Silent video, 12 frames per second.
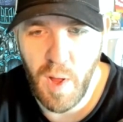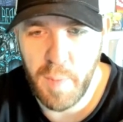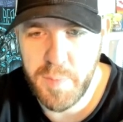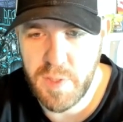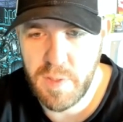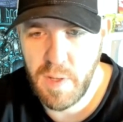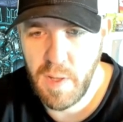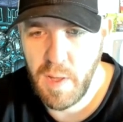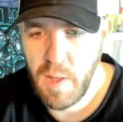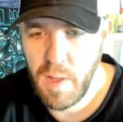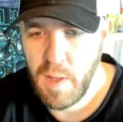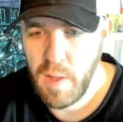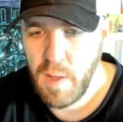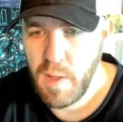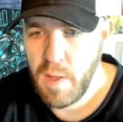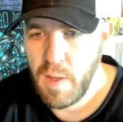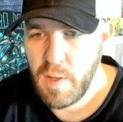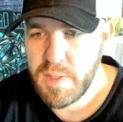option.
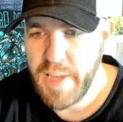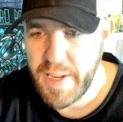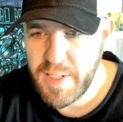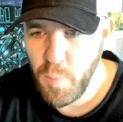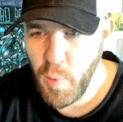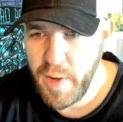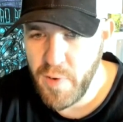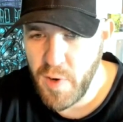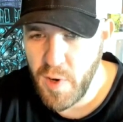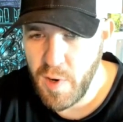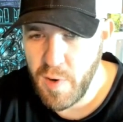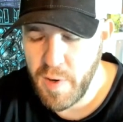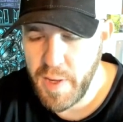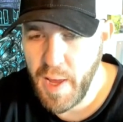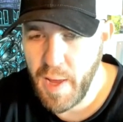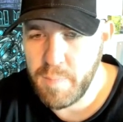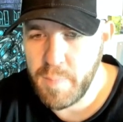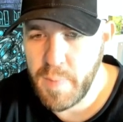Sanctum Weaver.
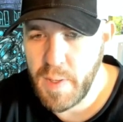Yeah.